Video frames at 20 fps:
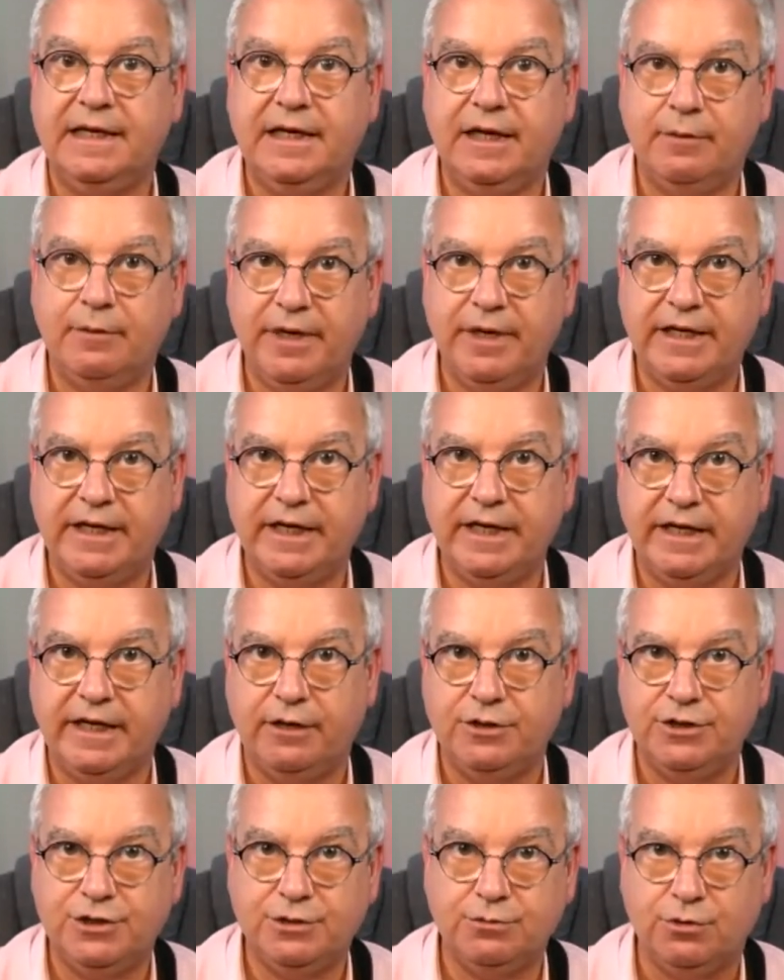and make it
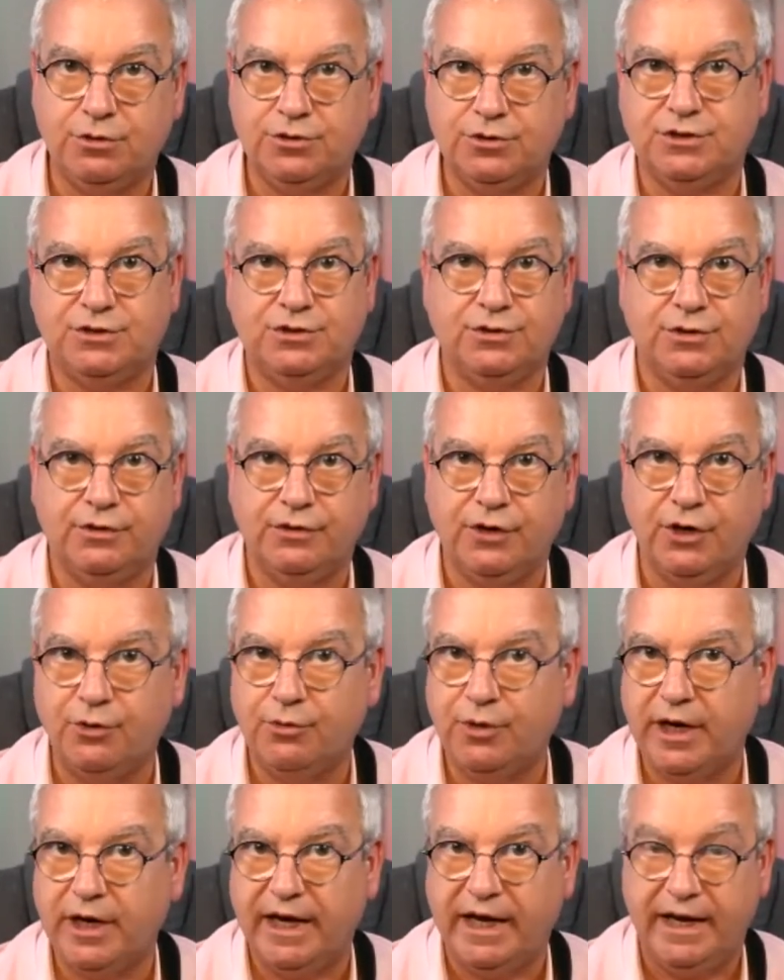go towards a sort of
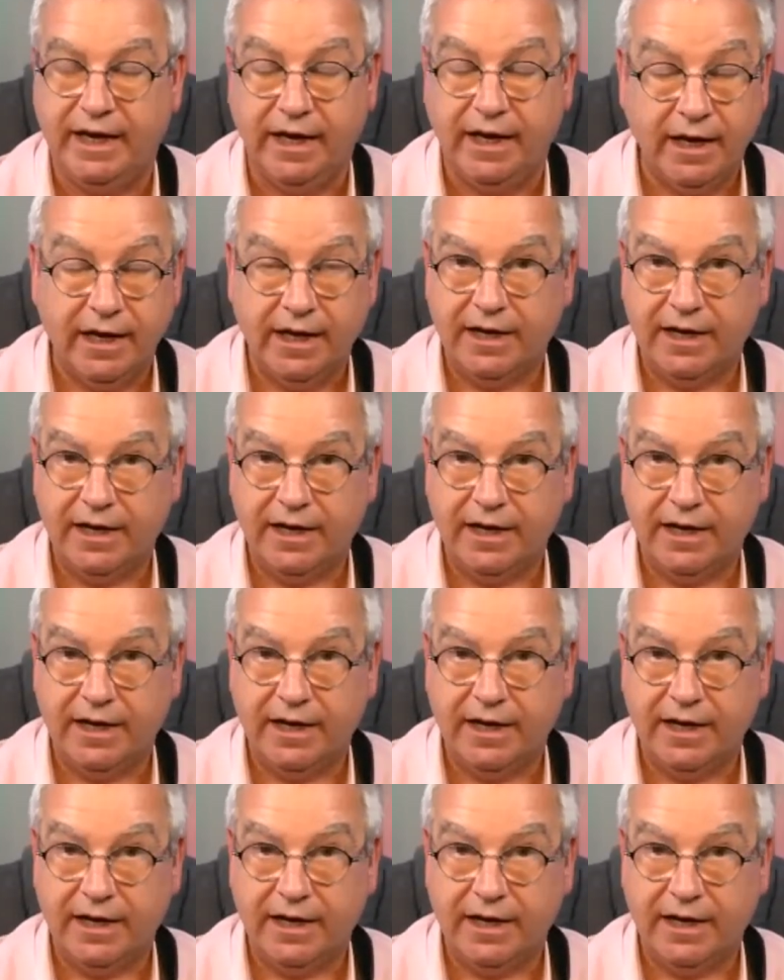gray